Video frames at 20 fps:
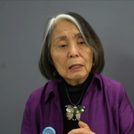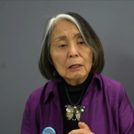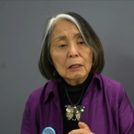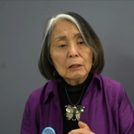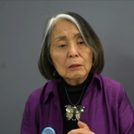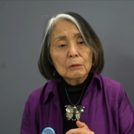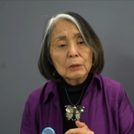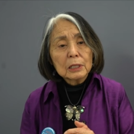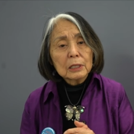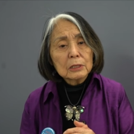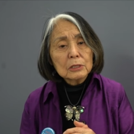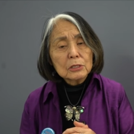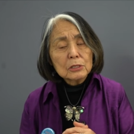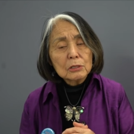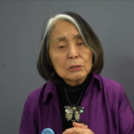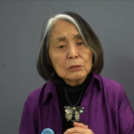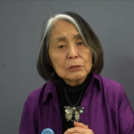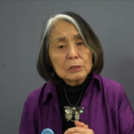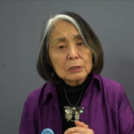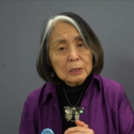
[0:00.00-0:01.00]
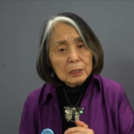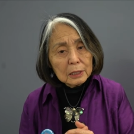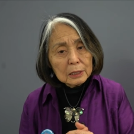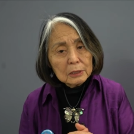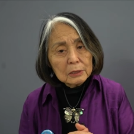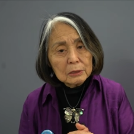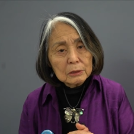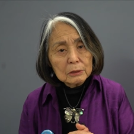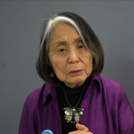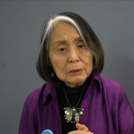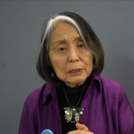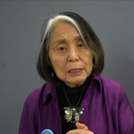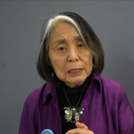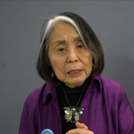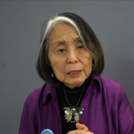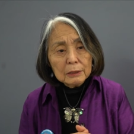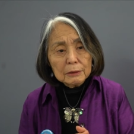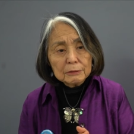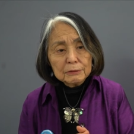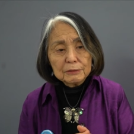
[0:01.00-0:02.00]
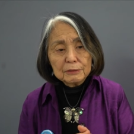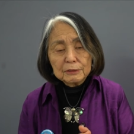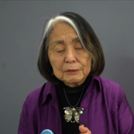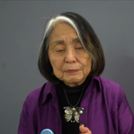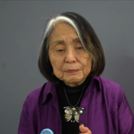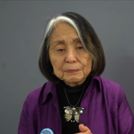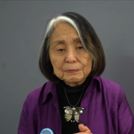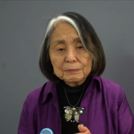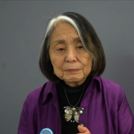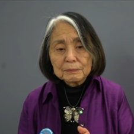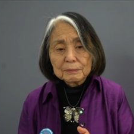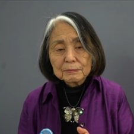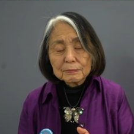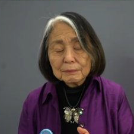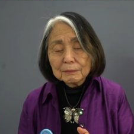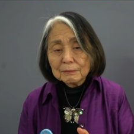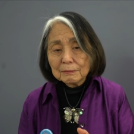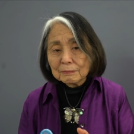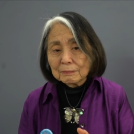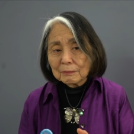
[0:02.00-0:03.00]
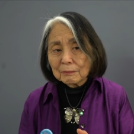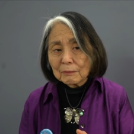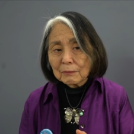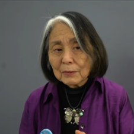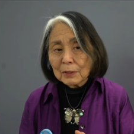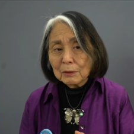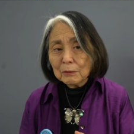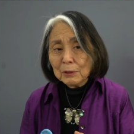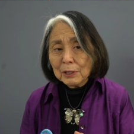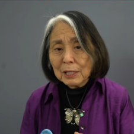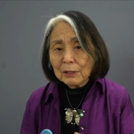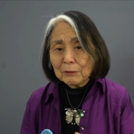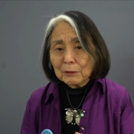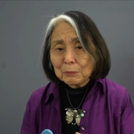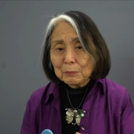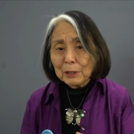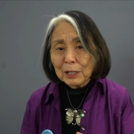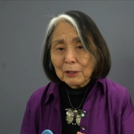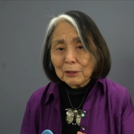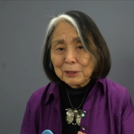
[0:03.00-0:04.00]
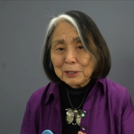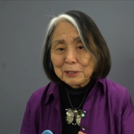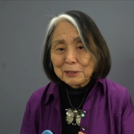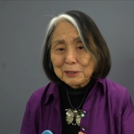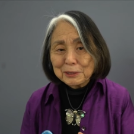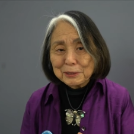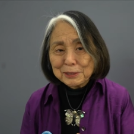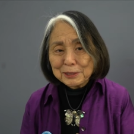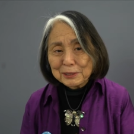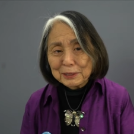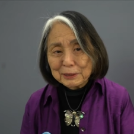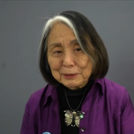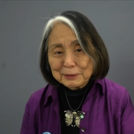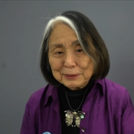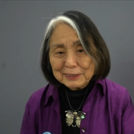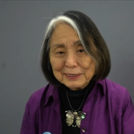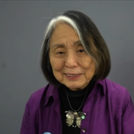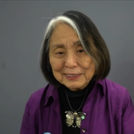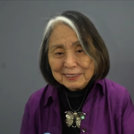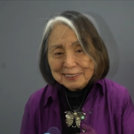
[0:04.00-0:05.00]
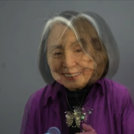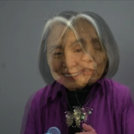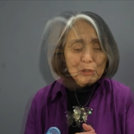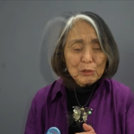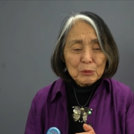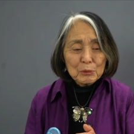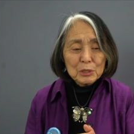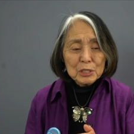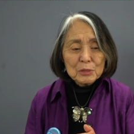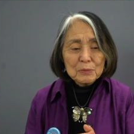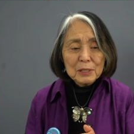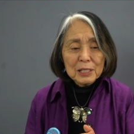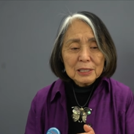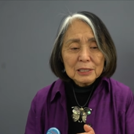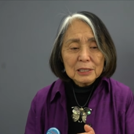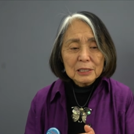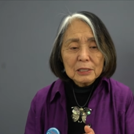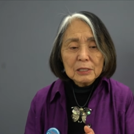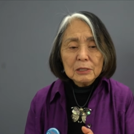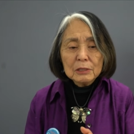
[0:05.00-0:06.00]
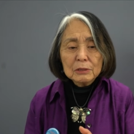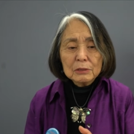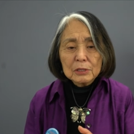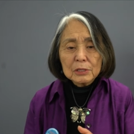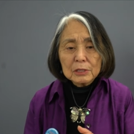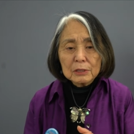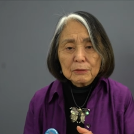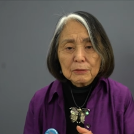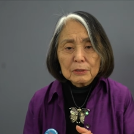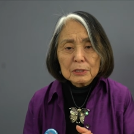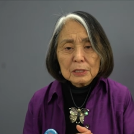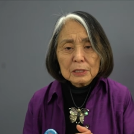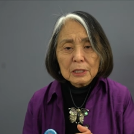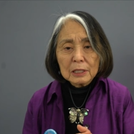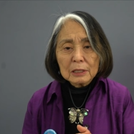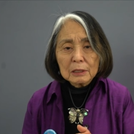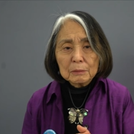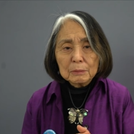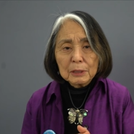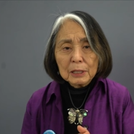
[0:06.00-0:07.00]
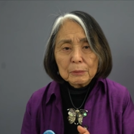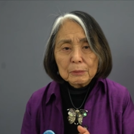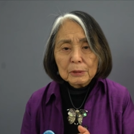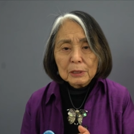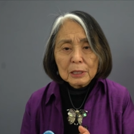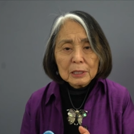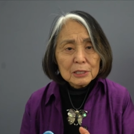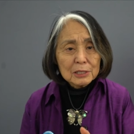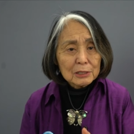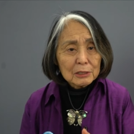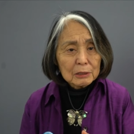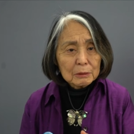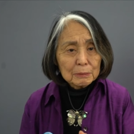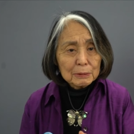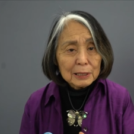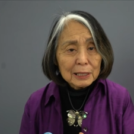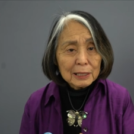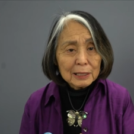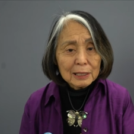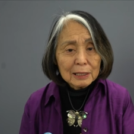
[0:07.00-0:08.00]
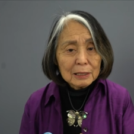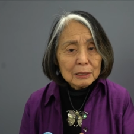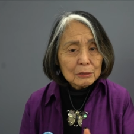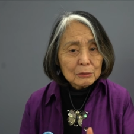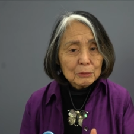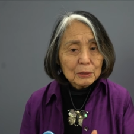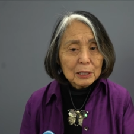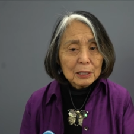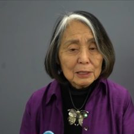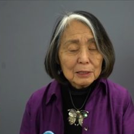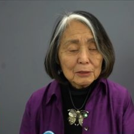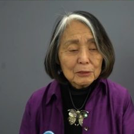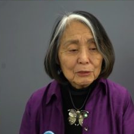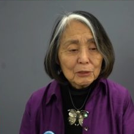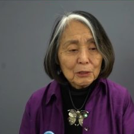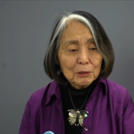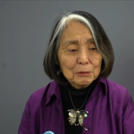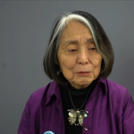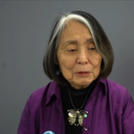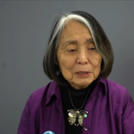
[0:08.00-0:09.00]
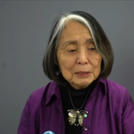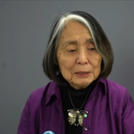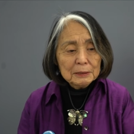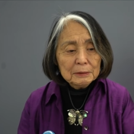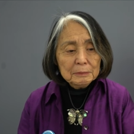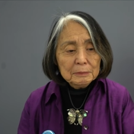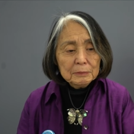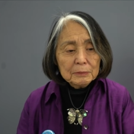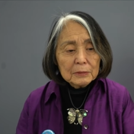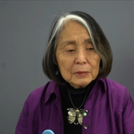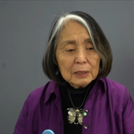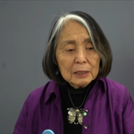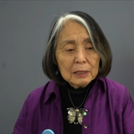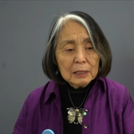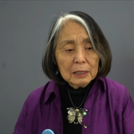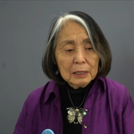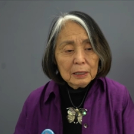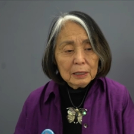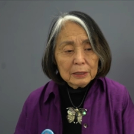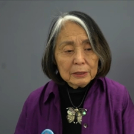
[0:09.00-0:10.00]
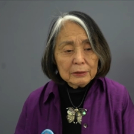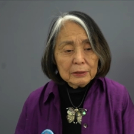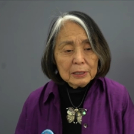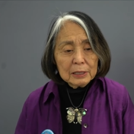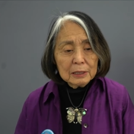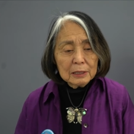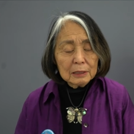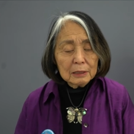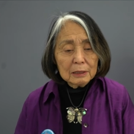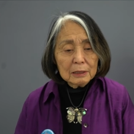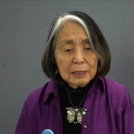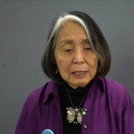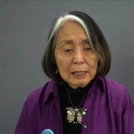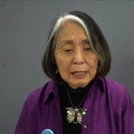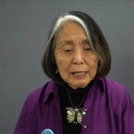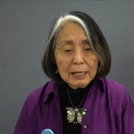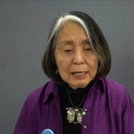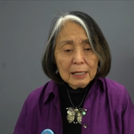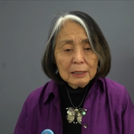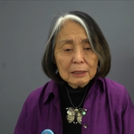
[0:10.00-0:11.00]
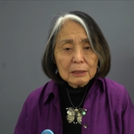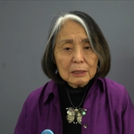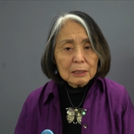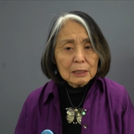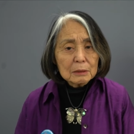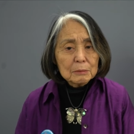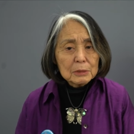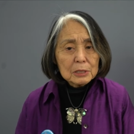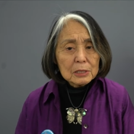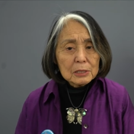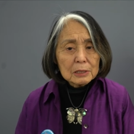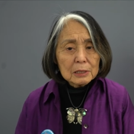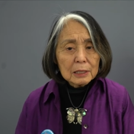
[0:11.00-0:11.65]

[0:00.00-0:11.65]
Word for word: Uh, we can choose not to if we have the power to do so, which makes a huge difference on the population of the planet as well. So, Athena and Artemis